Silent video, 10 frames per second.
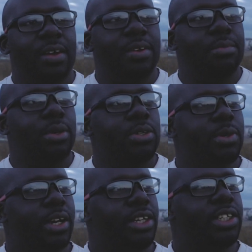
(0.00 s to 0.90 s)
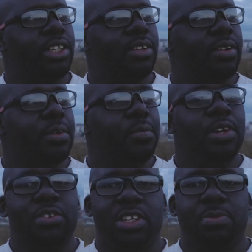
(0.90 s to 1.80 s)
in post-production.
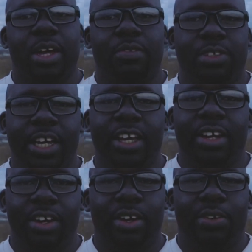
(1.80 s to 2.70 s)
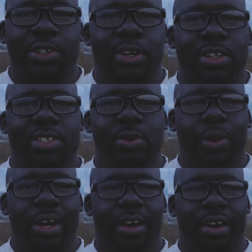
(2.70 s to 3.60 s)
Trust me, I've taken a lot of shots
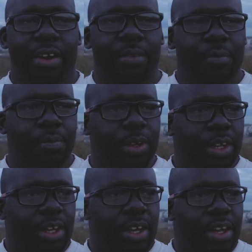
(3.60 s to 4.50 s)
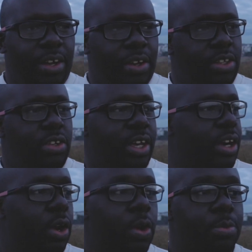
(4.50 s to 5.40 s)
where you get
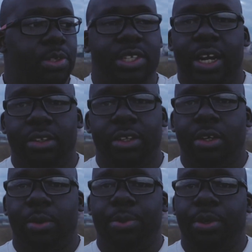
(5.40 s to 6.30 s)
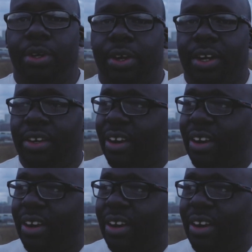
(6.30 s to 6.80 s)
home, you sit down on the computer, and you're